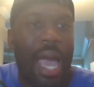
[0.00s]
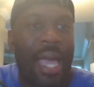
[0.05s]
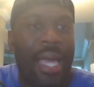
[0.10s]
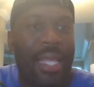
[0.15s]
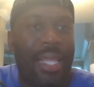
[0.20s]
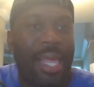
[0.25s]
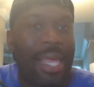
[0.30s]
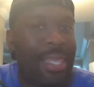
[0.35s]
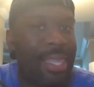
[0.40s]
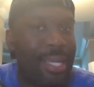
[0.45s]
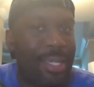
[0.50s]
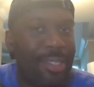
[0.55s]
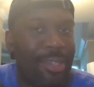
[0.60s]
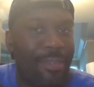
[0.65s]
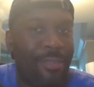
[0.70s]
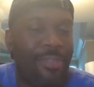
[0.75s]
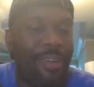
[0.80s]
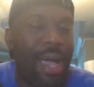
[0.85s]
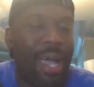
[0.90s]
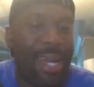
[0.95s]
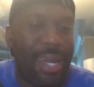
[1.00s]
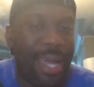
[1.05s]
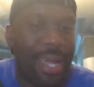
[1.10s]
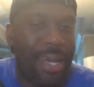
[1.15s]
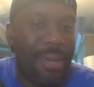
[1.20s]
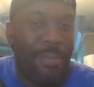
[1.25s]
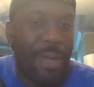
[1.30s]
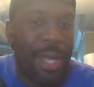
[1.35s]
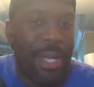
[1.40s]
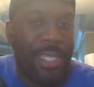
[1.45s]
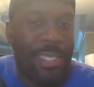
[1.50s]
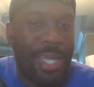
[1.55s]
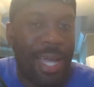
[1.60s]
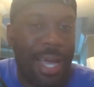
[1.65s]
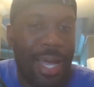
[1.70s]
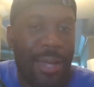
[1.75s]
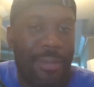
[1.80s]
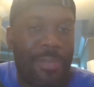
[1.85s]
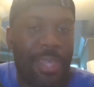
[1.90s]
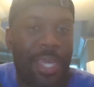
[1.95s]
there's a finite amount of
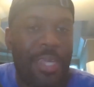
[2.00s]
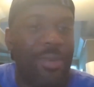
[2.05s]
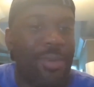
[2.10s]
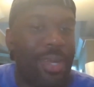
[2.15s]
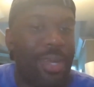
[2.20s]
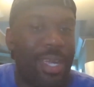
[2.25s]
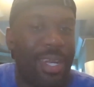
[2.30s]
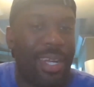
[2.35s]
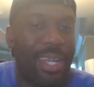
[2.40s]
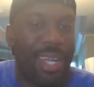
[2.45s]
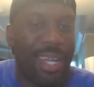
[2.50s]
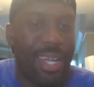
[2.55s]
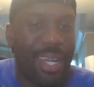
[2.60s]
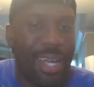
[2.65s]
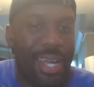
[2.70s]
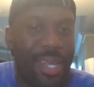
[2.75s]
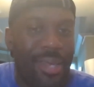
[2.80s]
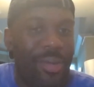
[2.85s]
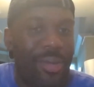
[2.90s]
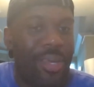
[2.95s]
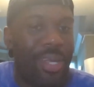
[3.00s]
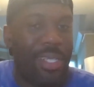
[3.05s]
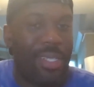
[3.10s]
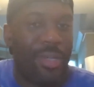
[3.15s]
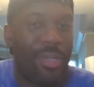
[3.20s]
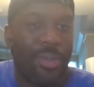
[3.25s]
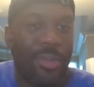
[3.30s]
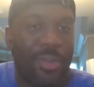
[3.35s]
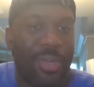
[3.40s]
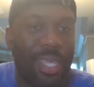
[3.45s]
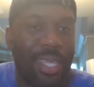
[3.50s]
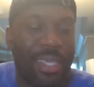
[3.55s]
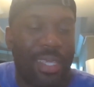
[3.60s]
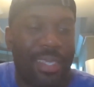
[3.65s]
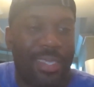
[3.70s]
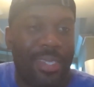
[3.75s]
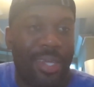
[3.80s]
time that you can do this.